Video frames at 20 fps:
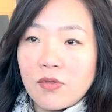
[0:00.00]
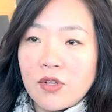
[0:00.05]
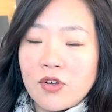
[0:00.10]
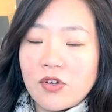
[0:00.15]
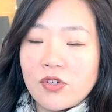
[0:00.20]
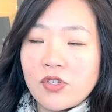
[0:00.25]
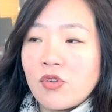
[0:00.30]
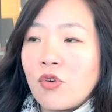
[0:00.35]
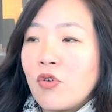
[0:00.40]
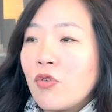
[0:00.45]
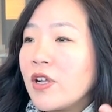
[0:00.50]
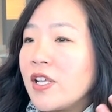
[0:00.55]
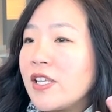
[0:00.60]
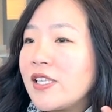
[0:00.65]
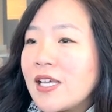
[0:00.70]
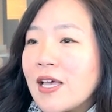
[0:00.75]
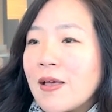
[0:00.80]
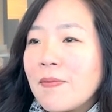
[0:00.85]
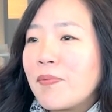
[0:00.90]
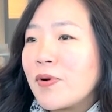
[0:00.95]
there's only
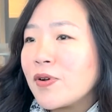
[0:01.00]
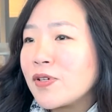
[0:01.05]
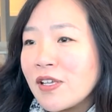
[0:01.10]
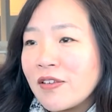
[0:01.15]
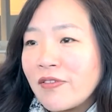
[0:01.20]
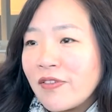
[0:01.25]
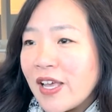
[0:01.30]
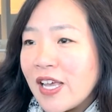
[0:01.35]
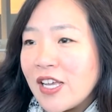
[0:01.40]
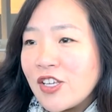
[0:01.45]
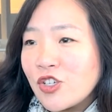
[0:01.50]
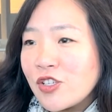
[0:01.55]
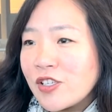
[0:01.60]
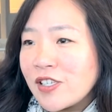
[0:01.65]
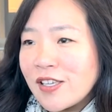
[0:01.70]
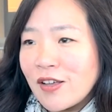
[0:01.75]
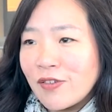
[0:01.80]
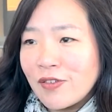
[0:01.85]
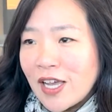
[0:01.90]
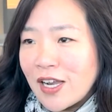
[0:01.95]
10% of agents
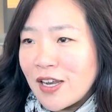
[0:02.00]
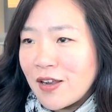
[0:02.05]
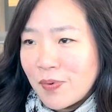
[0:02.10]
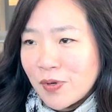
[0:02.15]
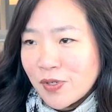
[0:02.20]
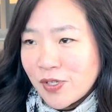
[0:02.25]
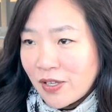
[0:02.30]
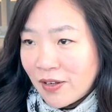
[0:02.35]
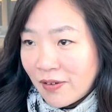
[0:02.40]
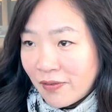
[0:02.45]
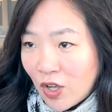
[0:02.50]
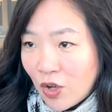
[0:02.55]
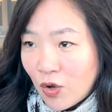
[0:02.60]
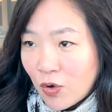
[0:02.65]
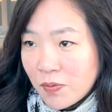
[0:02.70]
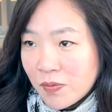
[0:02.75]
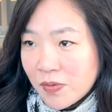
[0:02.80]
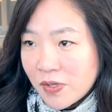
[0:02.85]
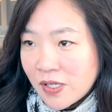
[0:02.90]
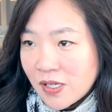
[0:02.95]
sell 90% of
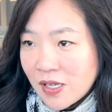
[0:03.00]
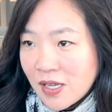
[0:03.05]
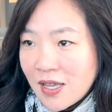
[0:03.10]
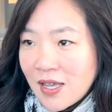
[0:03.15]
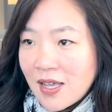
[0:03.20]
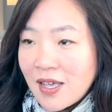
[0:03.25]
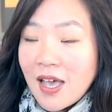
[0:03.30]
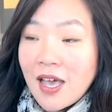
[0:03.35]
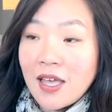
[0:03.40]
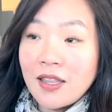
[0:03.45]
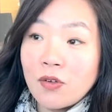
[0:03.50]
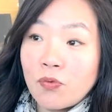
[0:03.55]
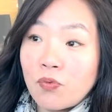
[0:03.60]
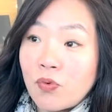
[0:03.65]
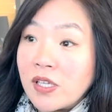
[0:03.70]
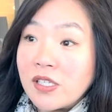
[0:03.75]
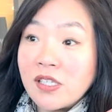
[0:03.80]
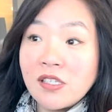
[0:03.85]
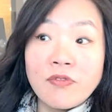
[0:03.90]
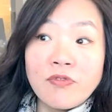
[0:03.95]
homes, and the
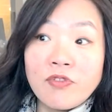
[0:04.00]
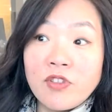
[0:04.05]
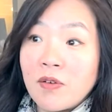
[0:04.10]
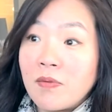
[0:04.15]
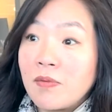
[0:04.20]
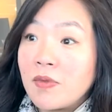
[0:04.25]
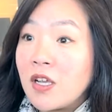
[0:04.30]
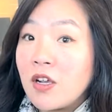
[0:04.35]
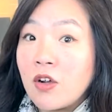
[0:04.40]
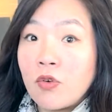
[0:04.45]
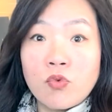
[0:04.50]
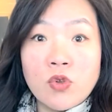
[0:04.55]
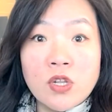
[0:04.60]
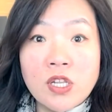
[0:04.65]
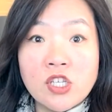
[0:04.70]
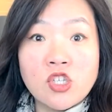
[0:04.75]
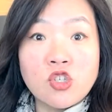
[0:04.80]
rest of them, they are really